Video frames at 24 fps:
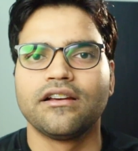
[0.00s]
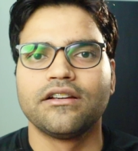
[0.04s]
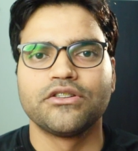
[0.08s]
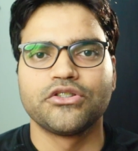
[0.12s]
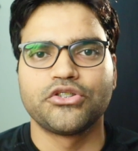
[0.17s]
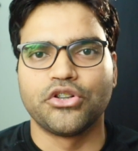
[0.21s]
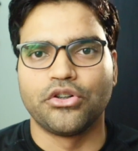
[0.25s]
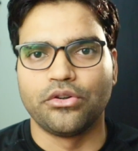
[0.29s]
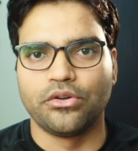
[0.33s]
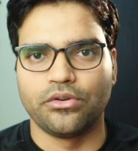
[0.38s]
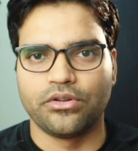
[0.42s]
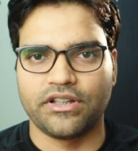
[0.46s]

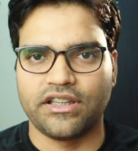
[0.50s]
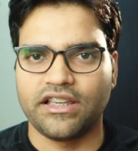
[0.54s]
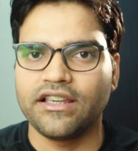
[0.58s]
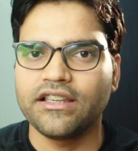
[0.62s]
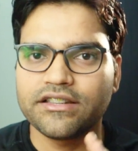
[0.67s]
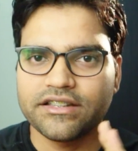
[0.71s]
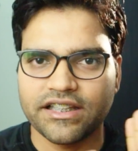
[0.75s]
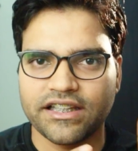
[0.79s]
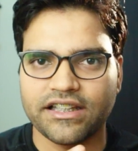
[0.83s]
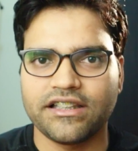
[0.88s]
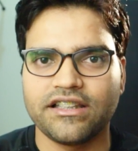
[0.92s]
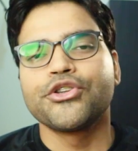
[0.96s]
So he
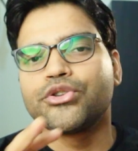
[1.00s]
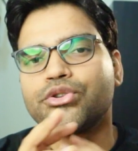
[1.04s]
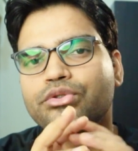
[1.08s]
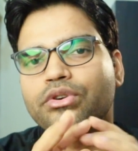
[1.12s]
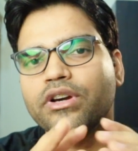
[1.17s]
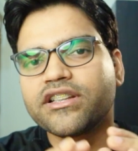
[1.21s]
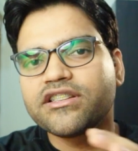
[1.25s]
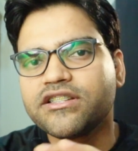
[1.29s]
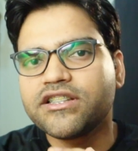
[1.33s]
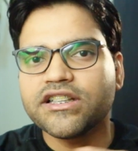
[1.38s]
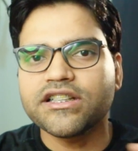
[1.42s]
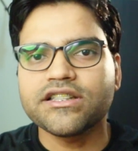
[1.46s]
said,
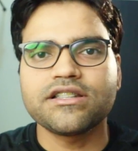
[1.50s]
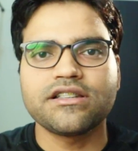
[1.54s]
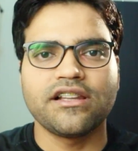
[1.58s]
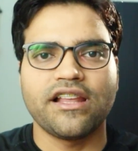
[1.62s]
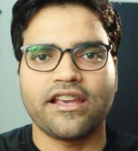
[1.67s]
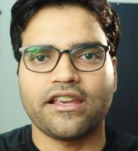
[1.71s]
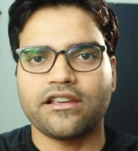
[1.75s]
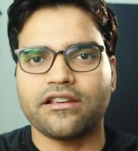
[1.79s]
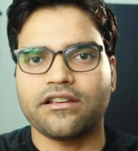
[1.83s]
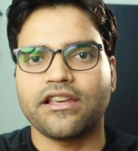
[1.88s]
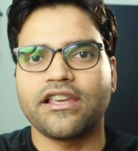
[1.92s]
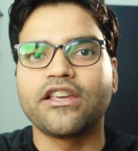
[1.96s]
you're just
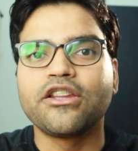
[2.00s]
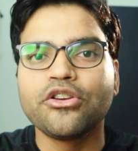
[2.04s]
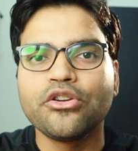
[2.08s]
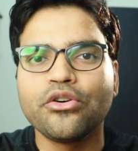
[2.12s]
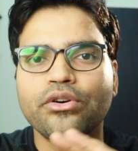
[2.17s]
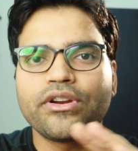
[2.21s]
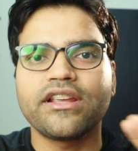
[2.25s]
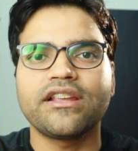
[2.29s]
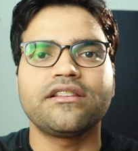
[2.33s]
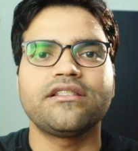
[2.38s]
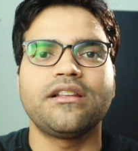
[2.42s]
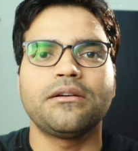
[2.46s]
like
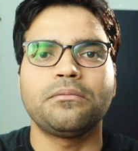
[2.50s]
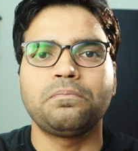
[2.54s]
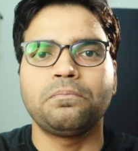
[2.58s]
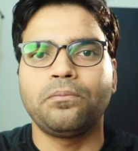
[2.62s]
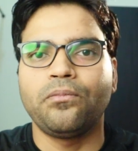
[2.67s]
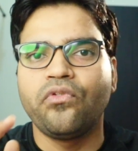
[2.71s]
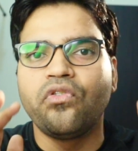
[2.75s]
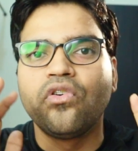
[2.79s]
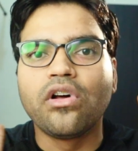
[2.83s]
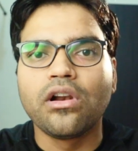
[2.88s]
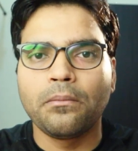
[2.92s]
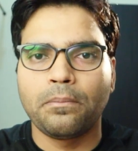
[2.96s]
ignoring the
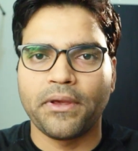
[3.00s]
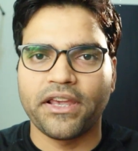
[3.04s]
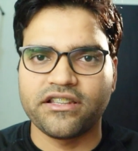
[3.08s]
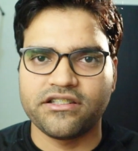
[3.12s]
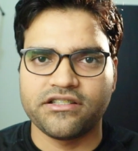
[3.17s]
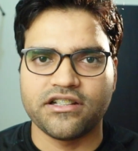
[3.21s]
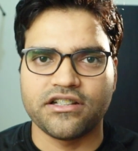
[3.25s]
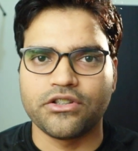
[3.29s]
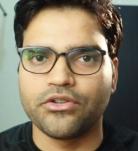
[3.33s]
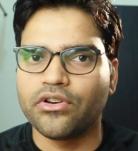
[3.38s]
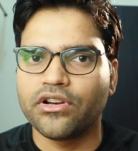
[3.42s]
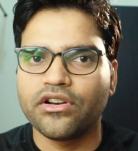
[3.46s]
full
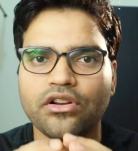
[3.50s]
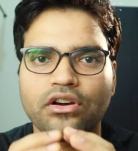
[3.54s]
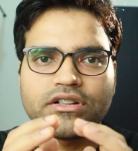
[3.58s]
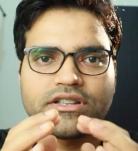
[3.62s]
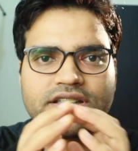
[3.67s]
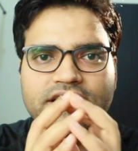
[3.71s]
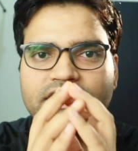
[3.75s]
picture. You're not